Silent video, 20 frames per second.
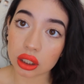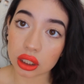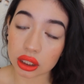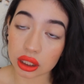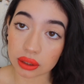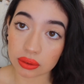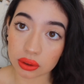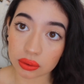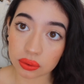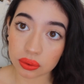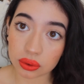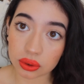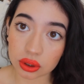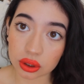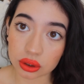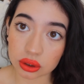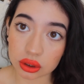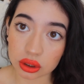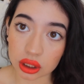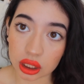and even
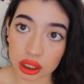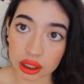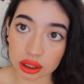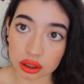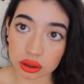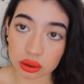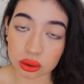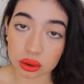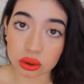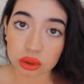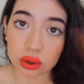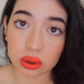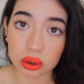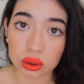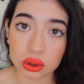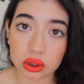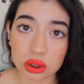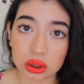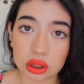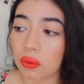for like those
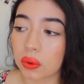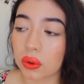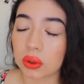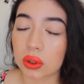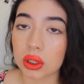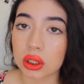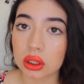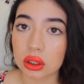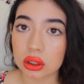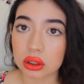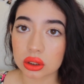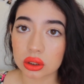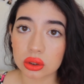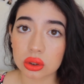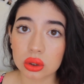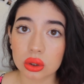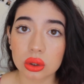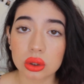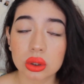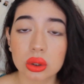girls or
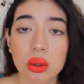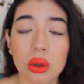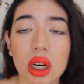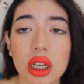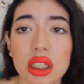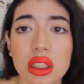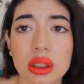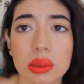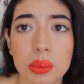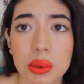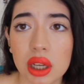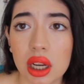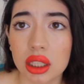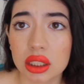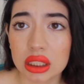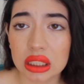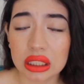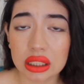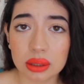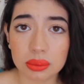those girls who are in a
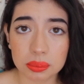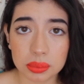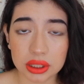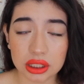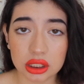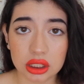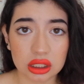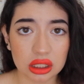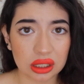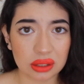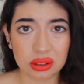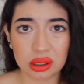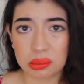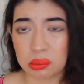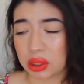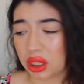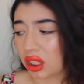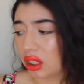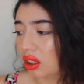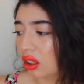budget, budget even
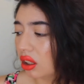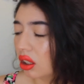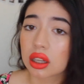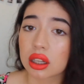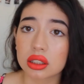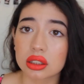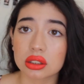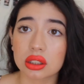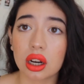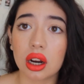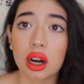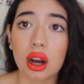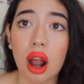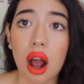me, they are